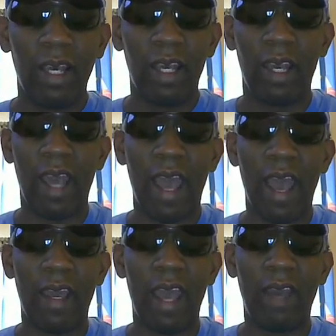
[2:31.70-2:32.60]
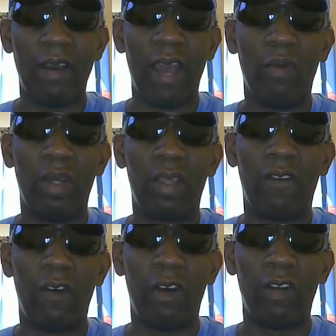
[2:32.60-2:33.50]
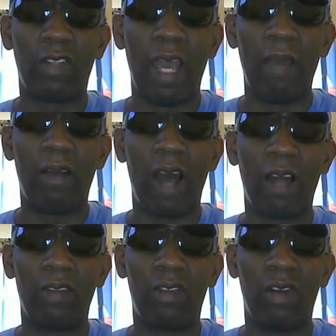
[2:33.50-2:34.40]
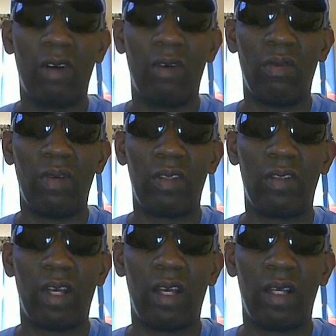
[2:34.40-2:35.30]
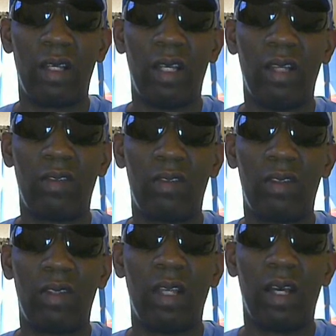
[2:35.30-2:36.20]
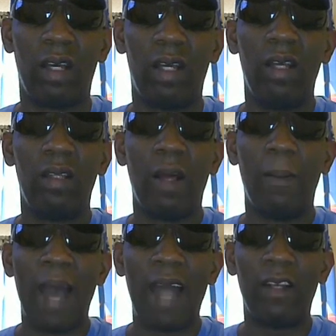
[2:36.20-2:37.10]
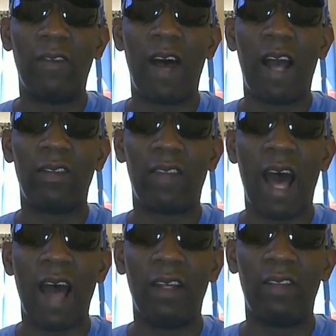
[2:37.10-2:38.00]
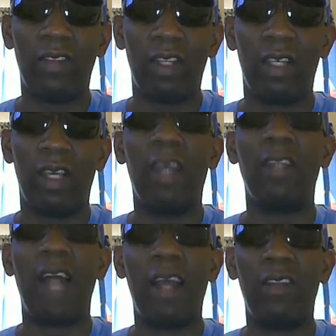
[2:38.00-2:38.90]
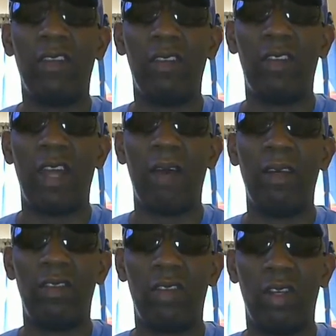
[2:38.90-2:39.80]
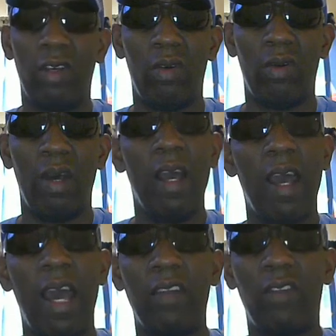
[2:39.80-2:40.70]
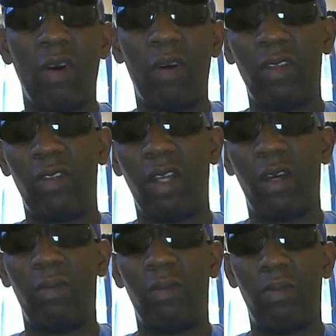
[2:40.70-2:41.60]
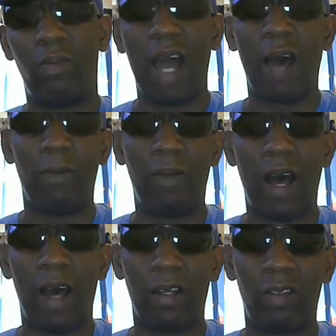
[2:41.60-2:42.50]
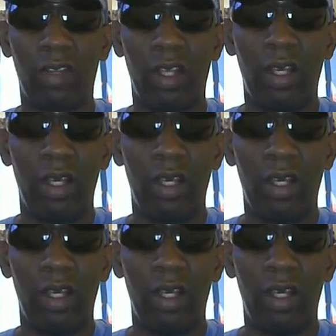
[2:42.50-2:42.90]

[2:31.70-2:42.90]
And with the first game console was is the Magnavox Odyssey in 1972, and so is the Brown Box.